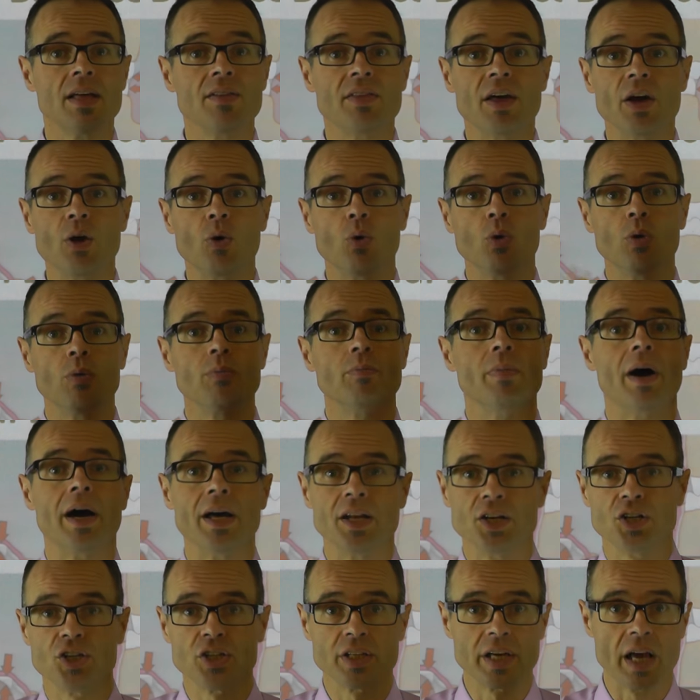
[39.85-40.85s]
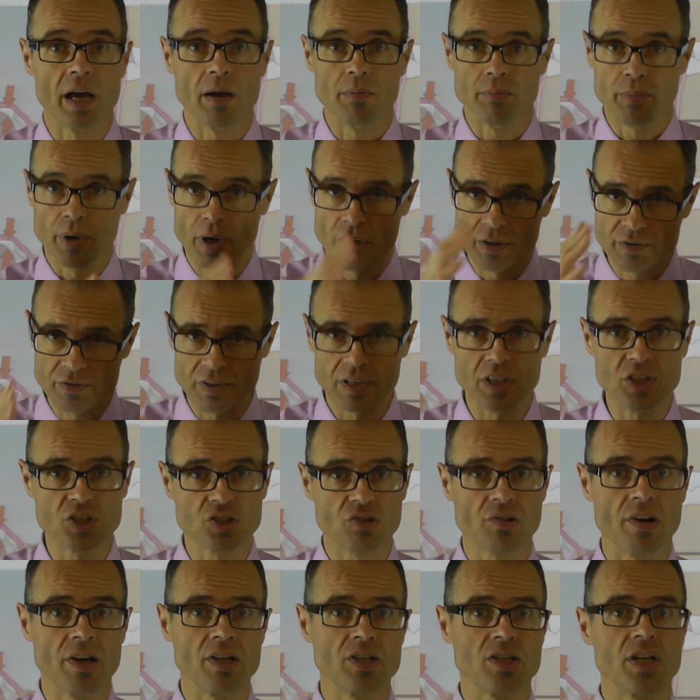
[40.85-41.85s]
They all manage to get perfectly
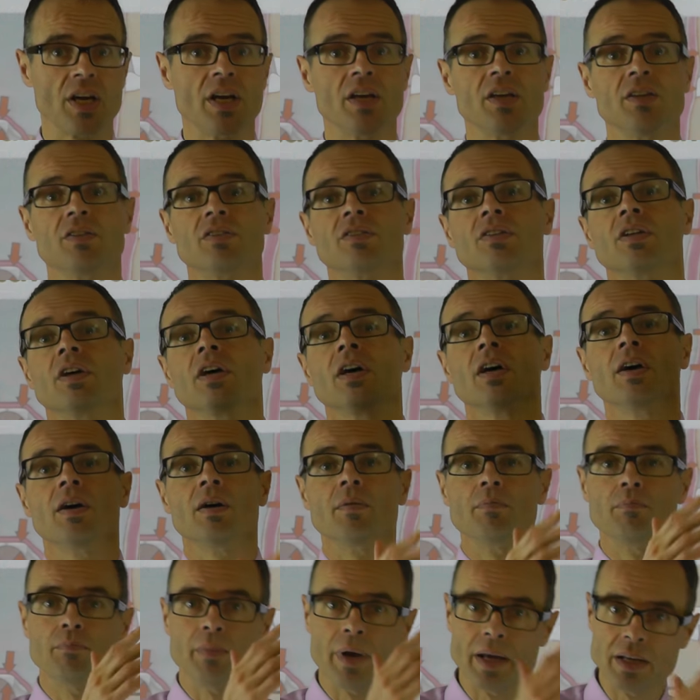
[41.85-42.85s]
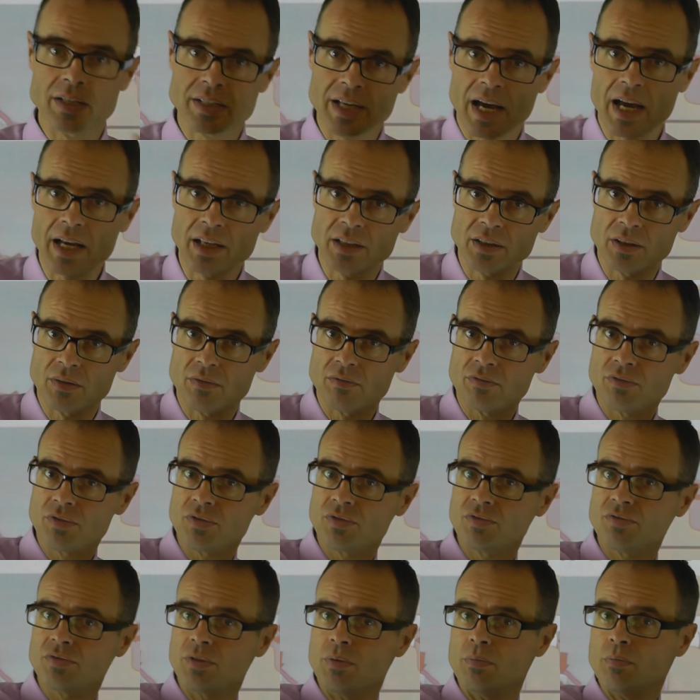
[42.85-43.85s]
straight teeth, maintain them
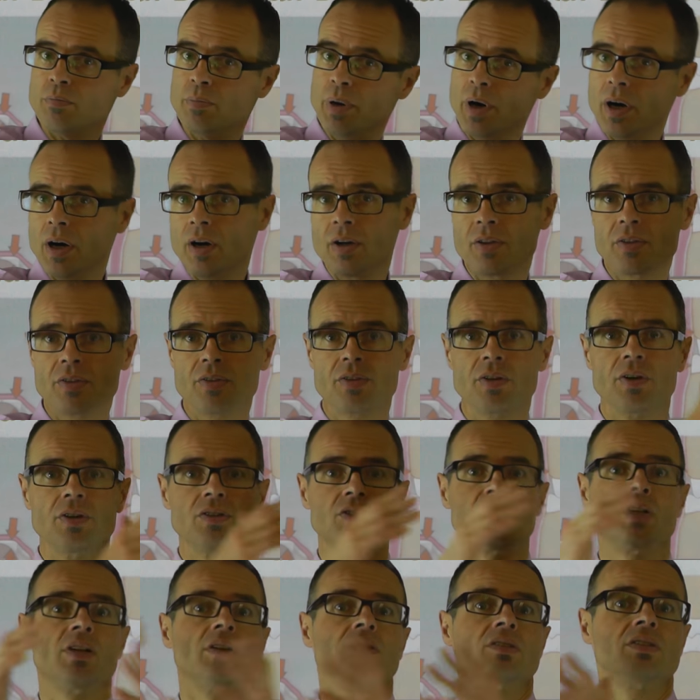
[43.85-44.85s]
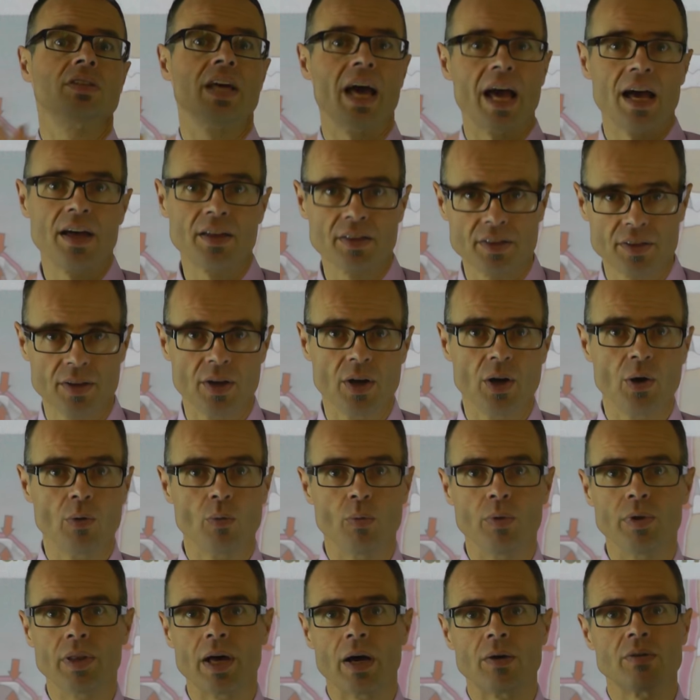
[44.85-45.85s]
from birth till death
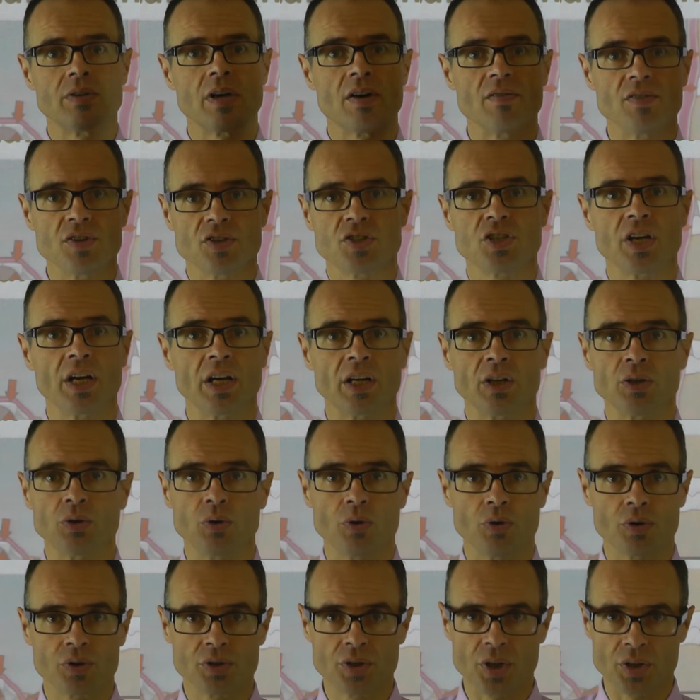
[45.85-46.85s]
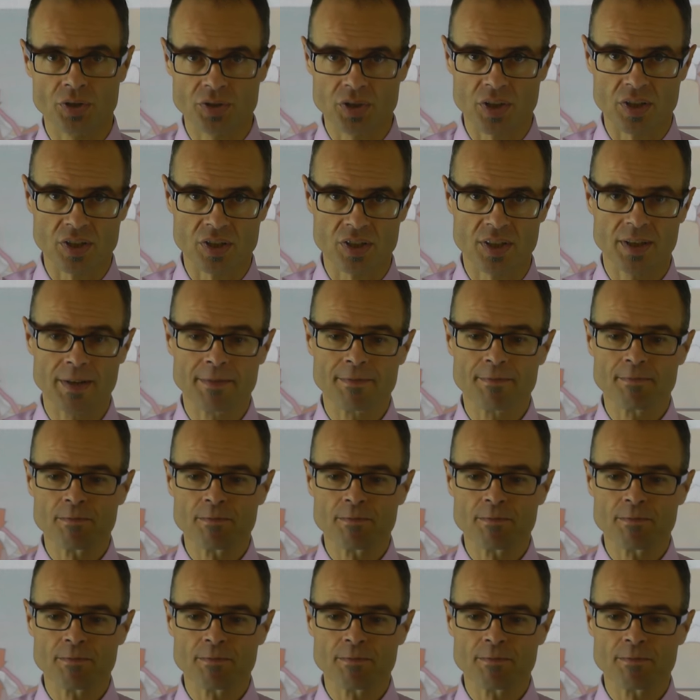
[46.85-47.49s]
without ever seeing an orthodontist.